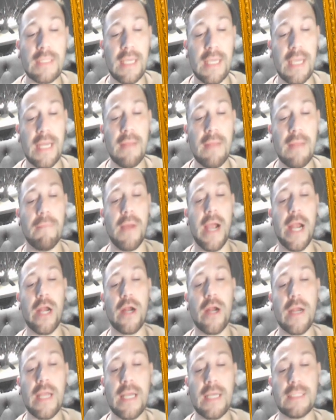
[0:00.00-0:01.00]
any
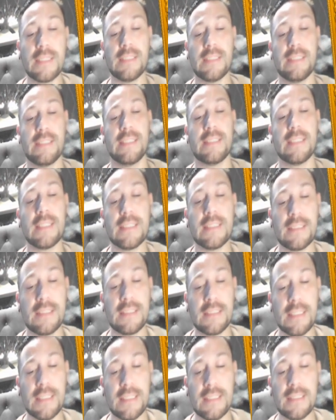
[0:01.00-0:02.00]
minor
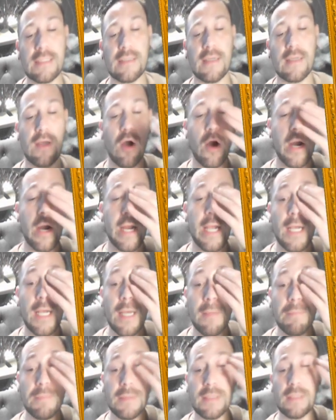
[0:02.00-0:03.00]
inconsistencies or
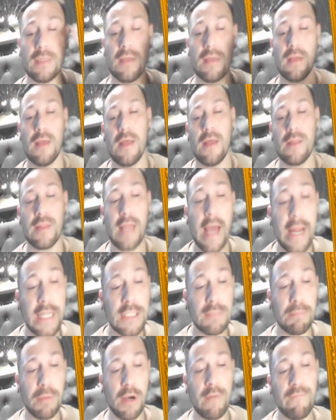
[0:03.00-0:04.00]
hiccups, that
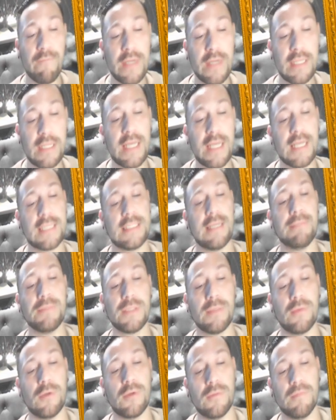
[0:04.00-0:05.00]
is perfectly
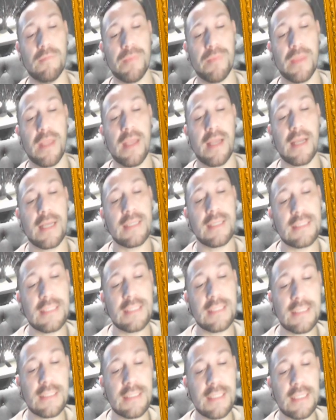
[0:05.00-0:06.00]
acceptable.
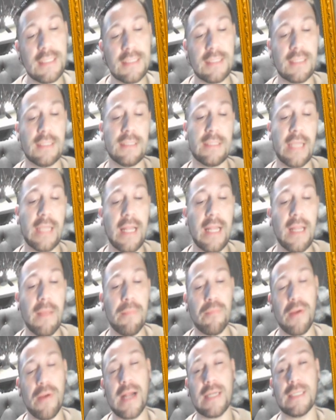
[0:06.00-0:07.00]
Consistent daily
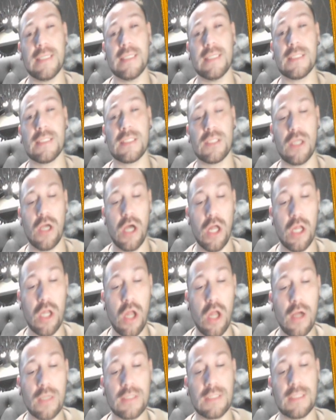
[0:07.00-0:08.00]
practice
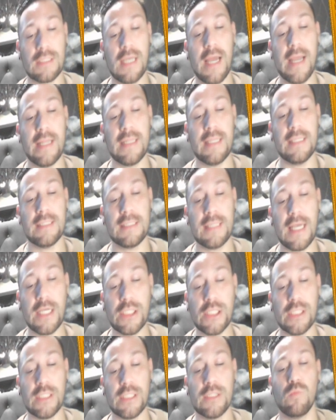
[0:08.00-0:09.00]
alongside these
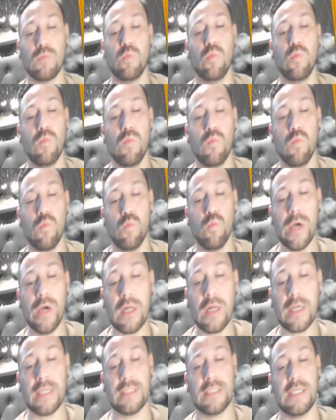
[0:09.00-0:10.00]
sessions will
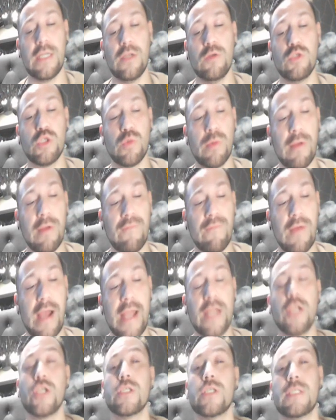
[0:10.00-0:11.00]
continue to
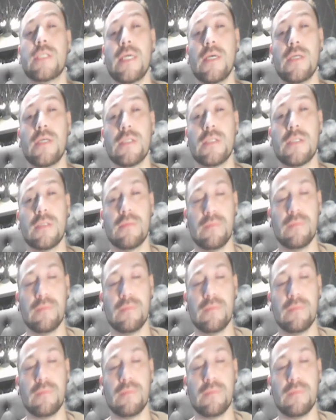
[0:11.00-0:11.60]
refine your skills.